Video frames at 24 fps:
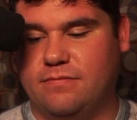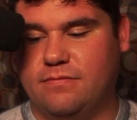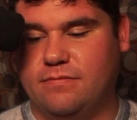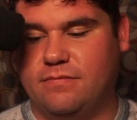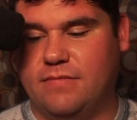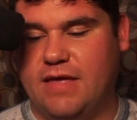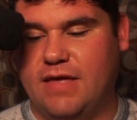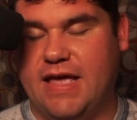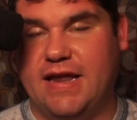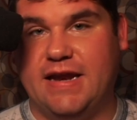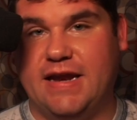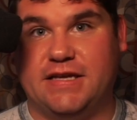
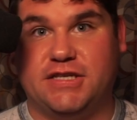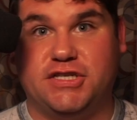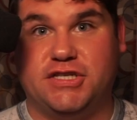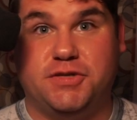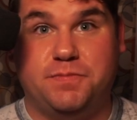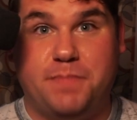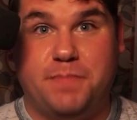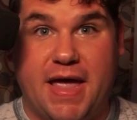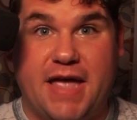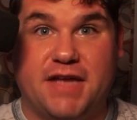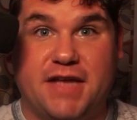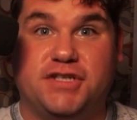an
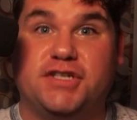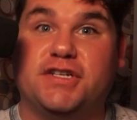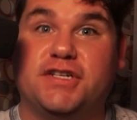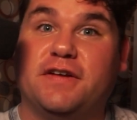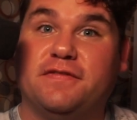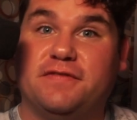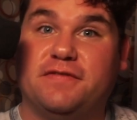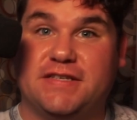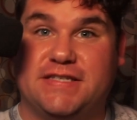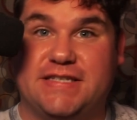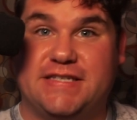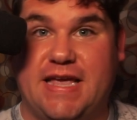expansion
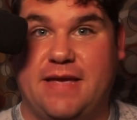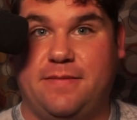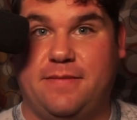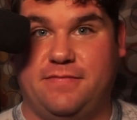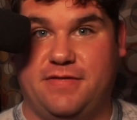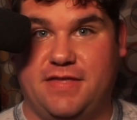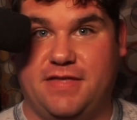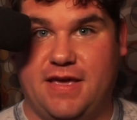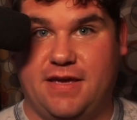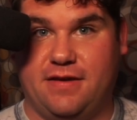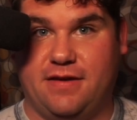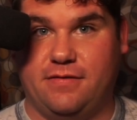of the same
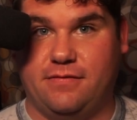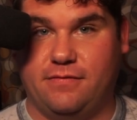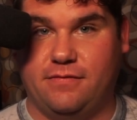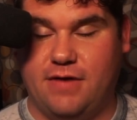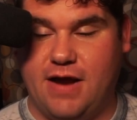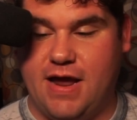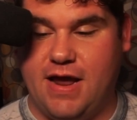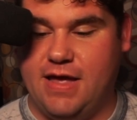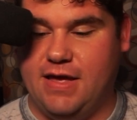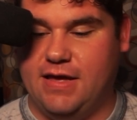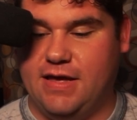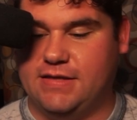thing,
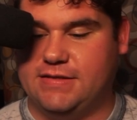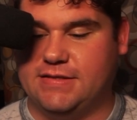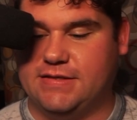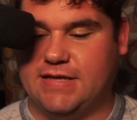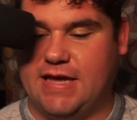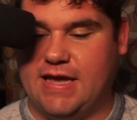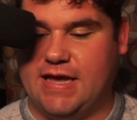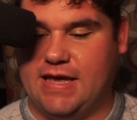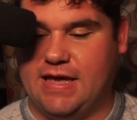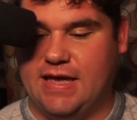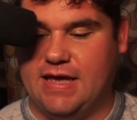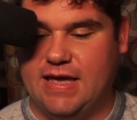right?
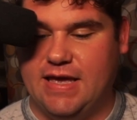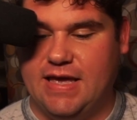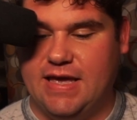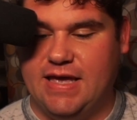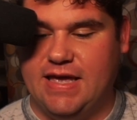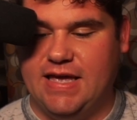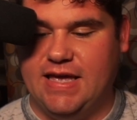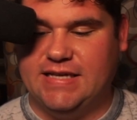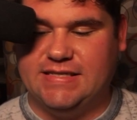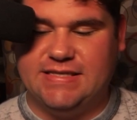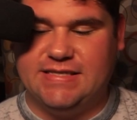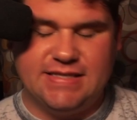
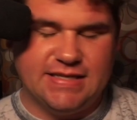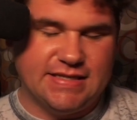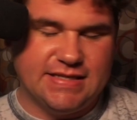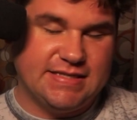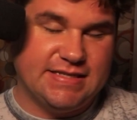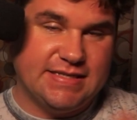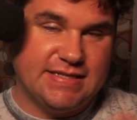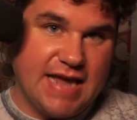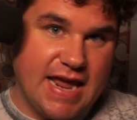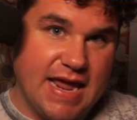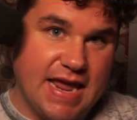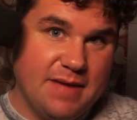It's the
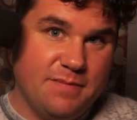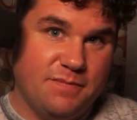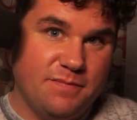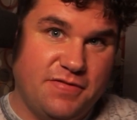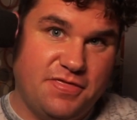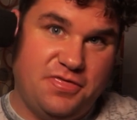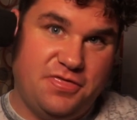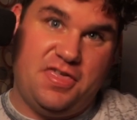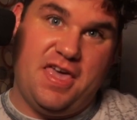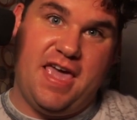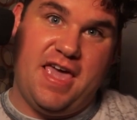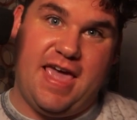same
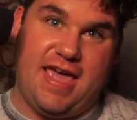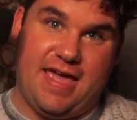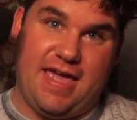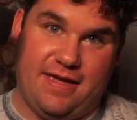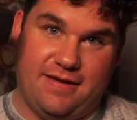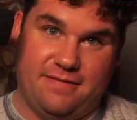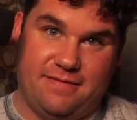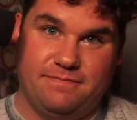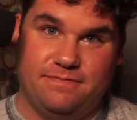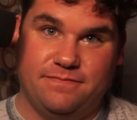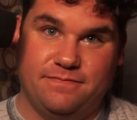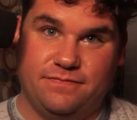
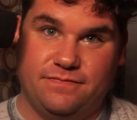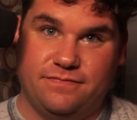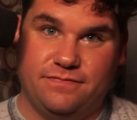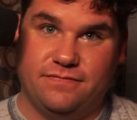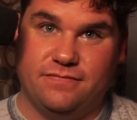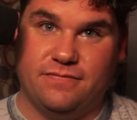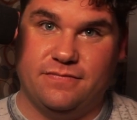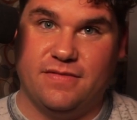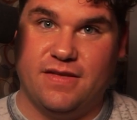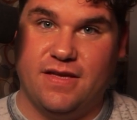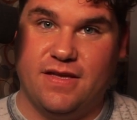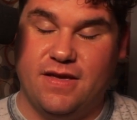thing
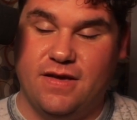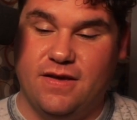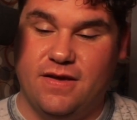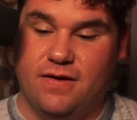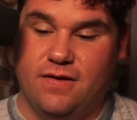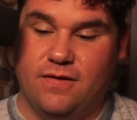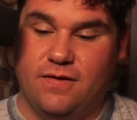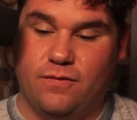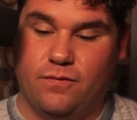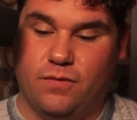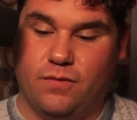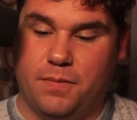
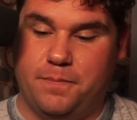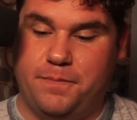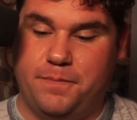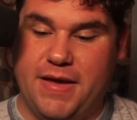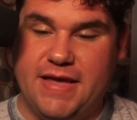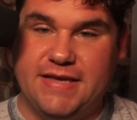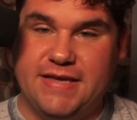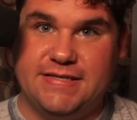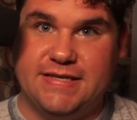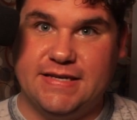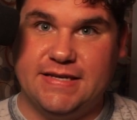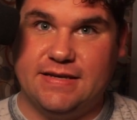where
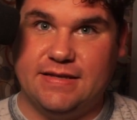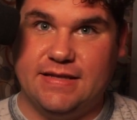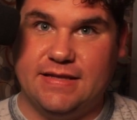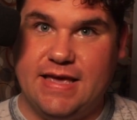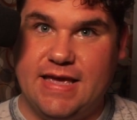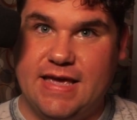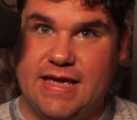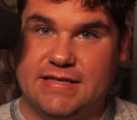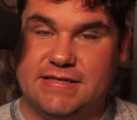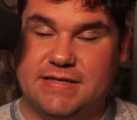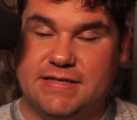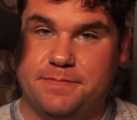
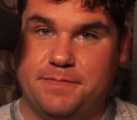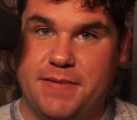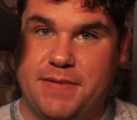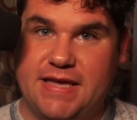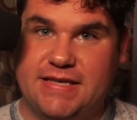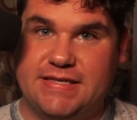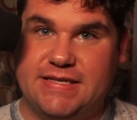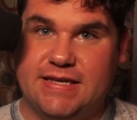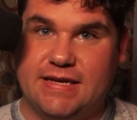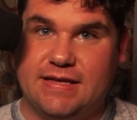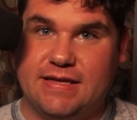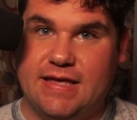basically it's
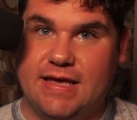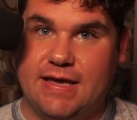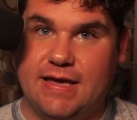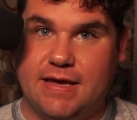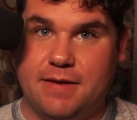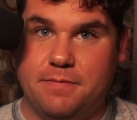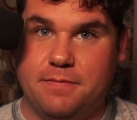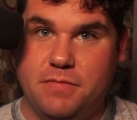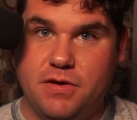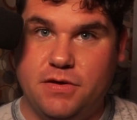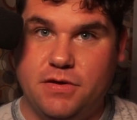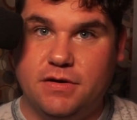basically a
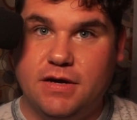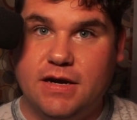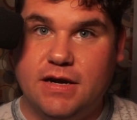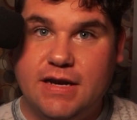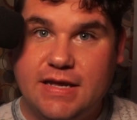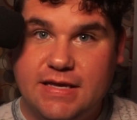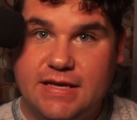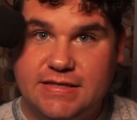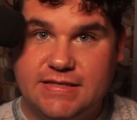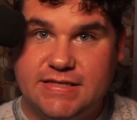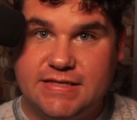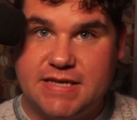
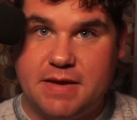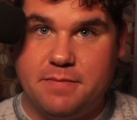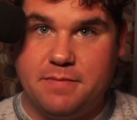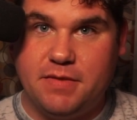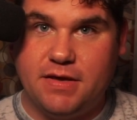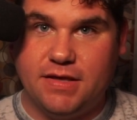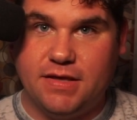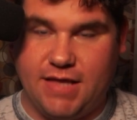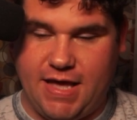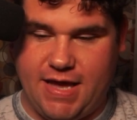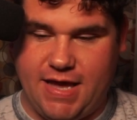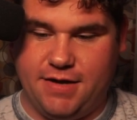community
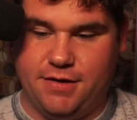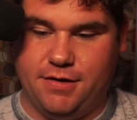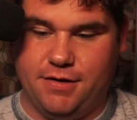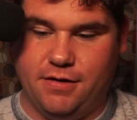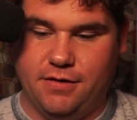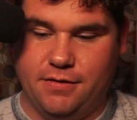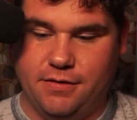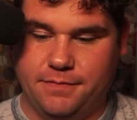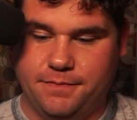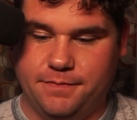simulator,